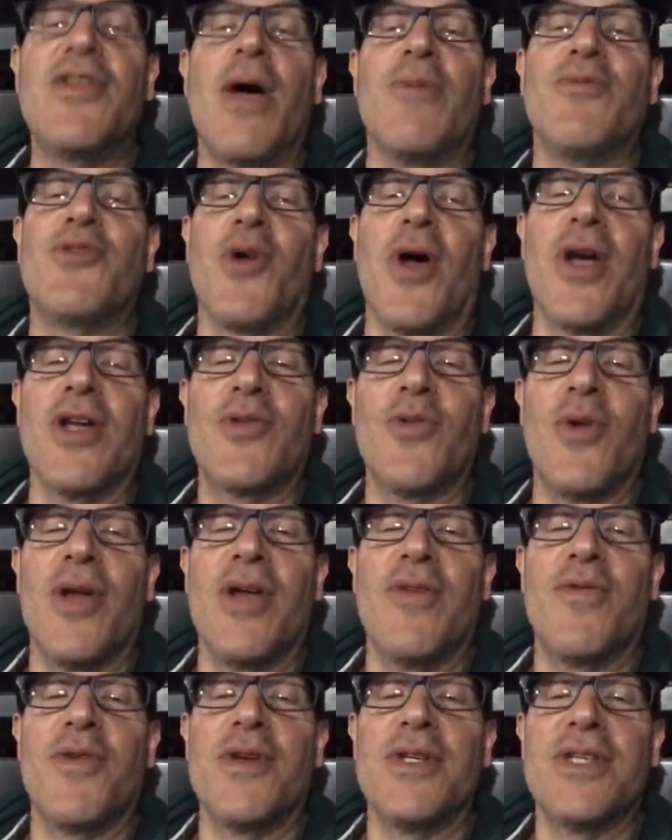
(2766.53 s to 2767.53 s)
I'm drunk
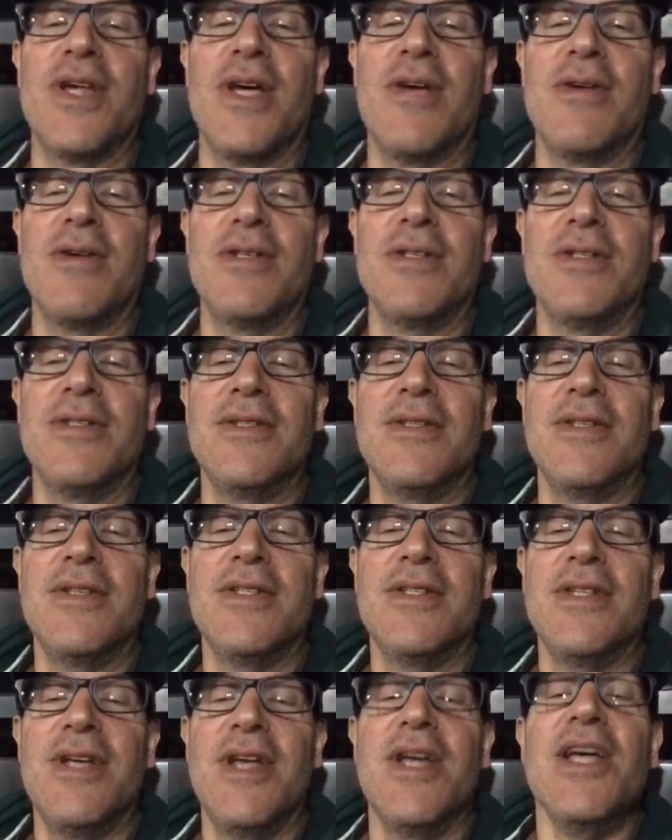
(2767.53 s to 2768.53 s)
24 7.
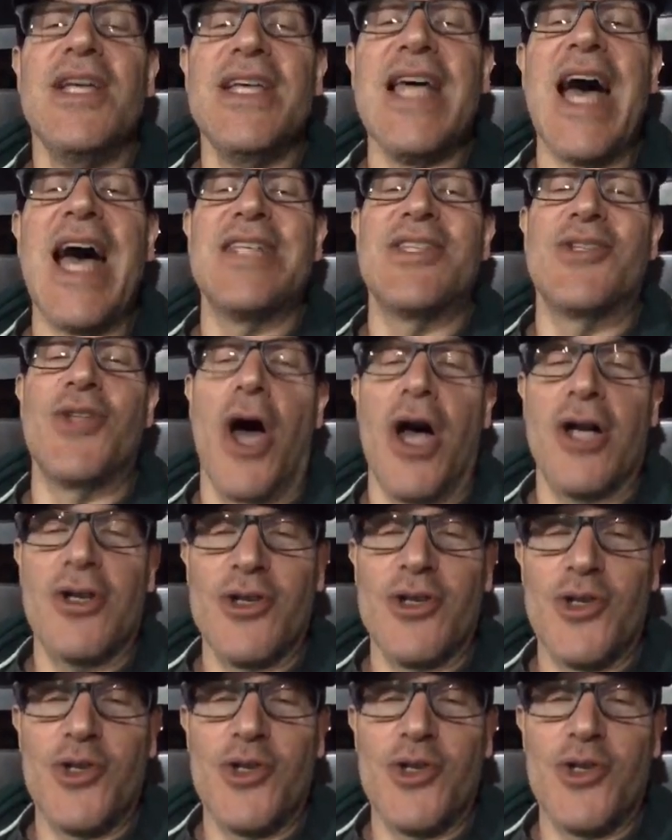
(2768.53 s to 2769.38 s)
Yes, Dr.